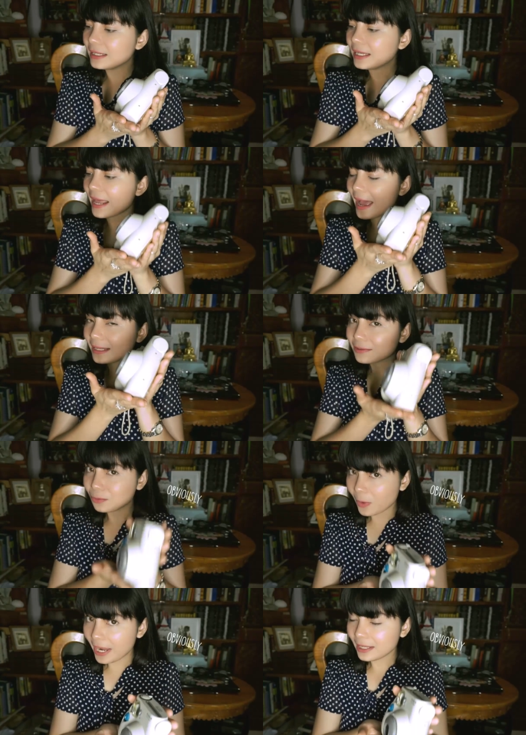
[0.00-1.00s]
it
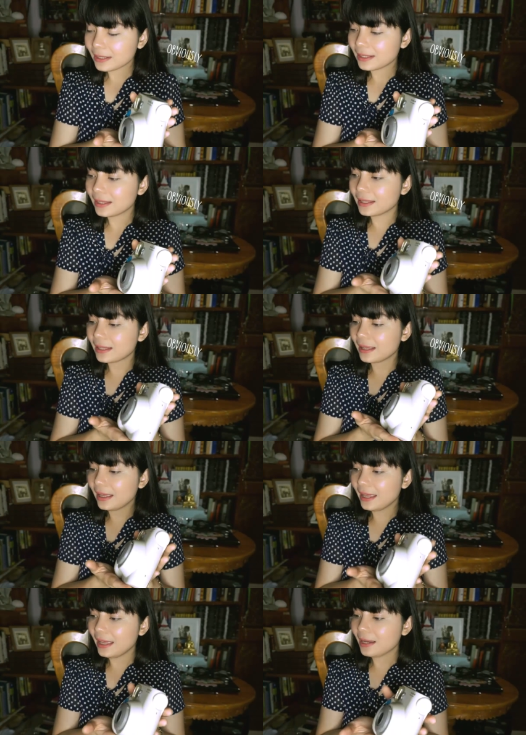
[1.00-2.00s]
has weight
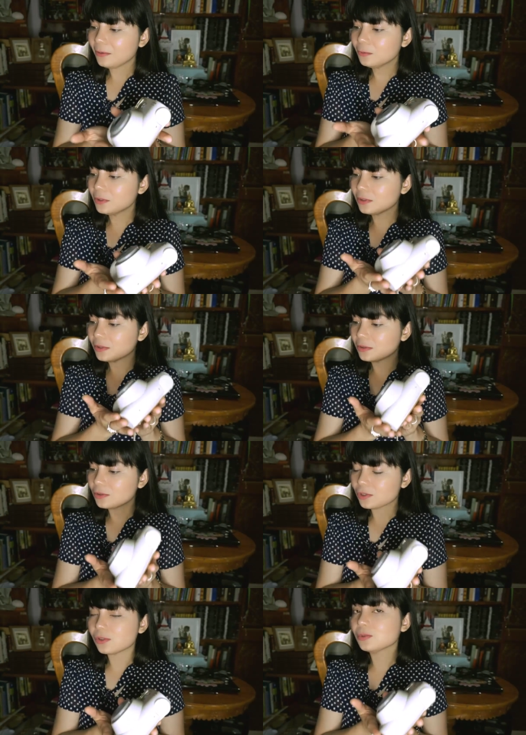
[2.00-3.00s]
and would
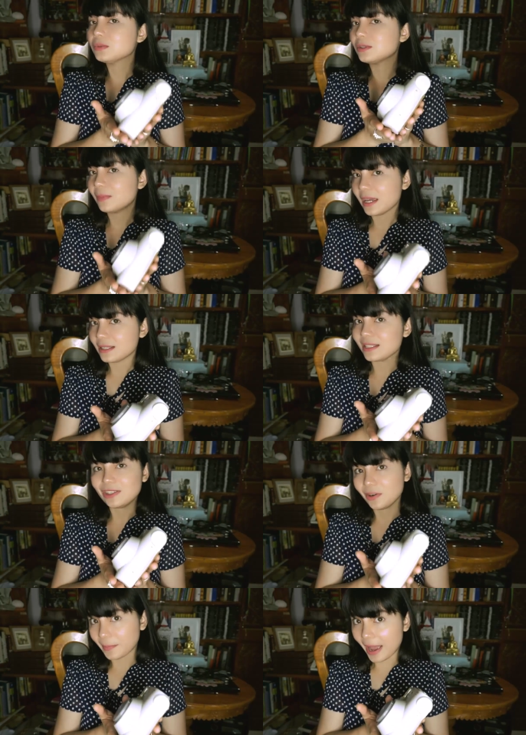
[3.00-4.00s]
consume space in
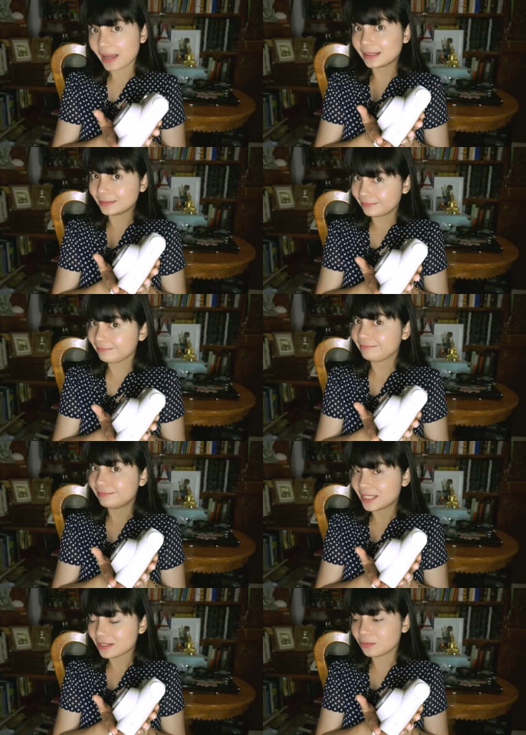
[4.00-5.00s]
your bag.
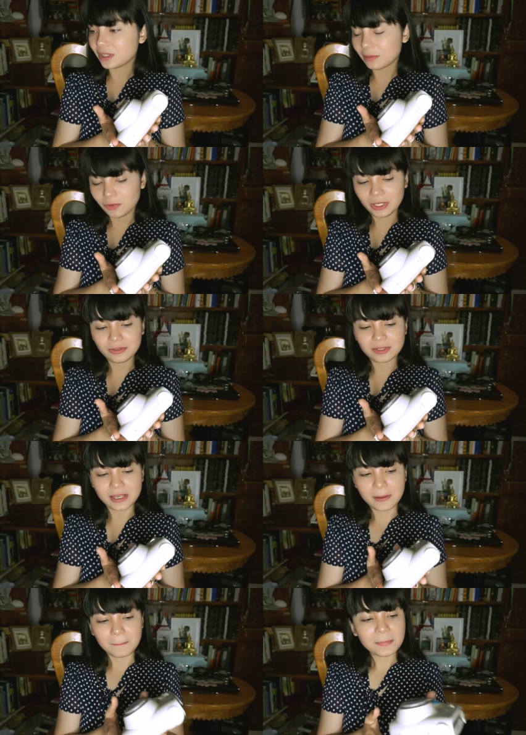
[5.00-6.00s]
That's what I'm going to
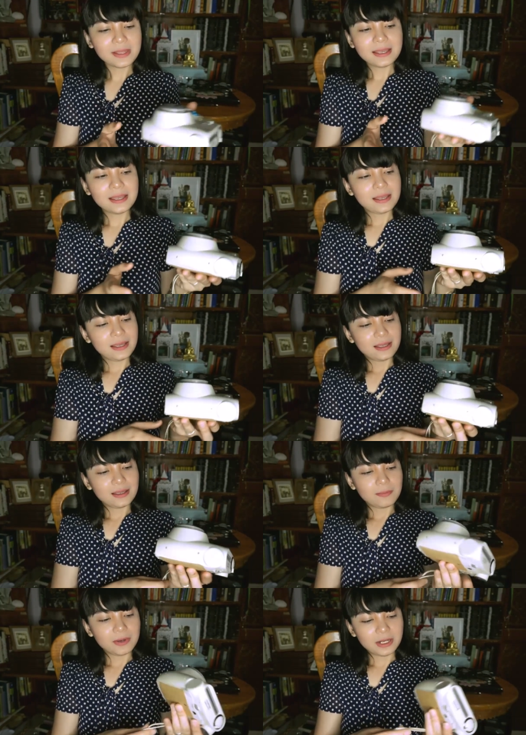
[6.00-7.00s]
say.
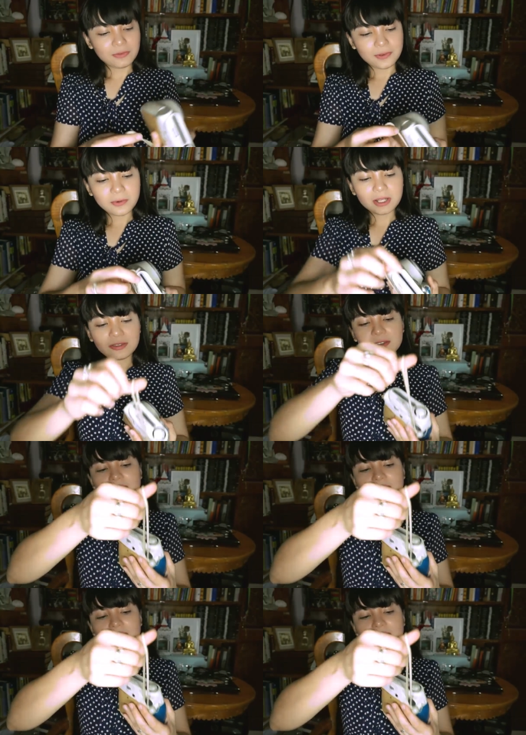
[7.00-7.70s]
But if you want to